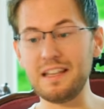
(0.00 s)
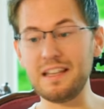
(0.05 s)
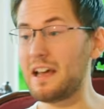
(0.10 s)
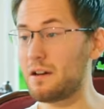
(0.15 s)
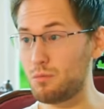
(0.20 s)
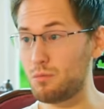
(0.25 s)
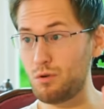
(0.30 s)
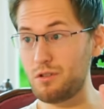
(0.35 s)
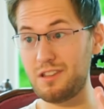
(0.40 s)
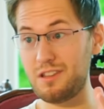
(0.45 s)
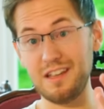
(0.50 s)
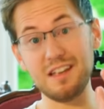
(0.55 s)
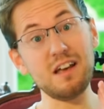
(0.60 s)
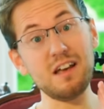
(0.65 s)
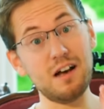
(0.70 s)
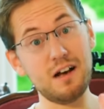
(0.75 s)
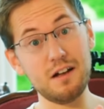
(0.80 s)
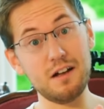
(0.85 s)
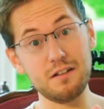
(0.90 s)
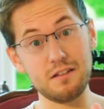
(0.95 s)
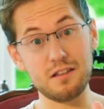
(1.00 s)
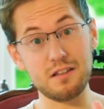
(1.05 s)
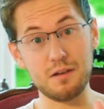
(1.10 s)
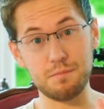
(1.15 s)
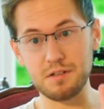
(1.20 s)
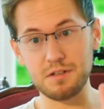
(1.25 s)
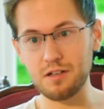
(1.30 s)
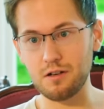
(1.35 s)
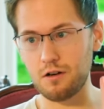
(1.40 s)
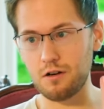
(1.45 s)
That was a
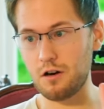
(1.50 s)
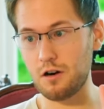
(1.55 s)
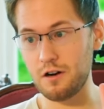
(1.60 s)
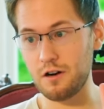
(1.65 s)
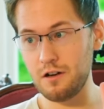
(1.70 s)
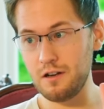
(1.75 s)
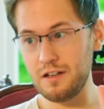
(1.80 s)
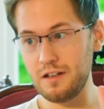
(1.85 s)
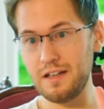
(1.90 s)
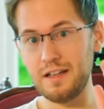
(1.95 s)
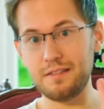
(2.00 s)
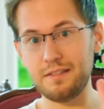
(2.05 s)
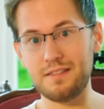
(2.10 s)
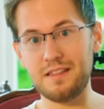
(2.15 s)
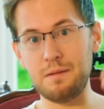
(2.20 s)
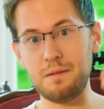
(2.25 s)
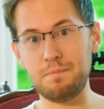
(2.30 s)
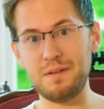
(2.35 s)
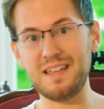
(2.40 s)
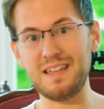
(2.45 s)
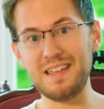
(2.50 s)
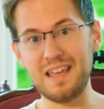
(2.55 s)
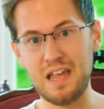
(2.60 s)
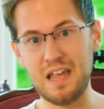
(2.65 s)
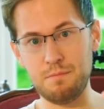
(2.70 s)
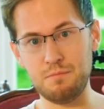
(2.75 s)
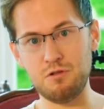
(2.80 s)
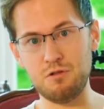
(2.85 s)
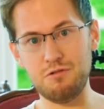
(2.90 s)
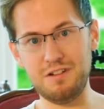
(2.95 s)
concept car that
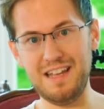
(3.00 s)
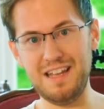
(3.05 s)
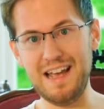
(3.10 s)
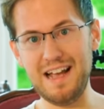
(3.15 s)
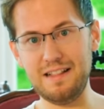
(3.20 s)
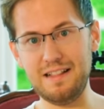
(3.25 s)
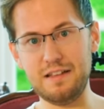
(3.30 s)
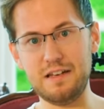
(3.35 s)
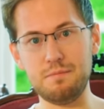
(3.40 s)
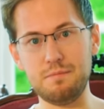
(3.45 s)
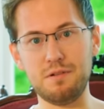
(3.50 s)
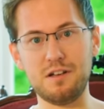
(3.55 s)
became a reality